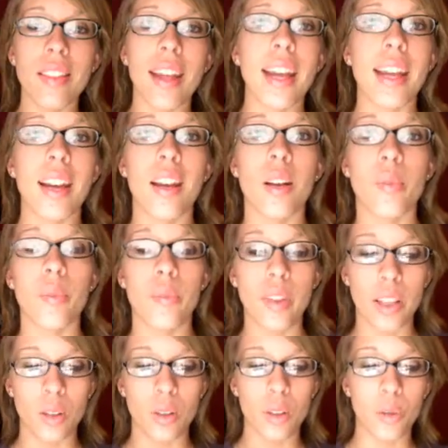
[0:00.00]

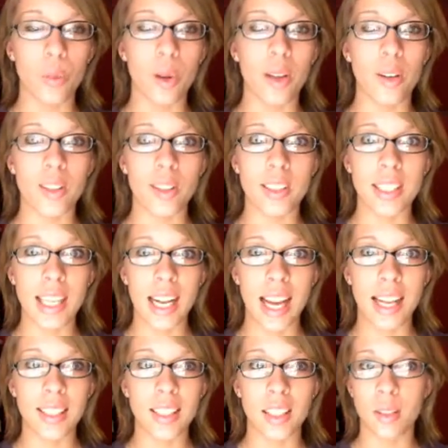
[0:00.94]
that it'll do better
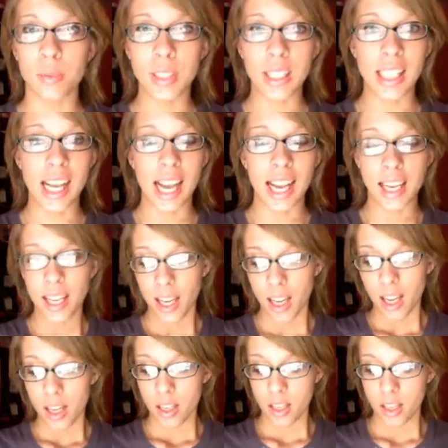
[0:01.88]
today.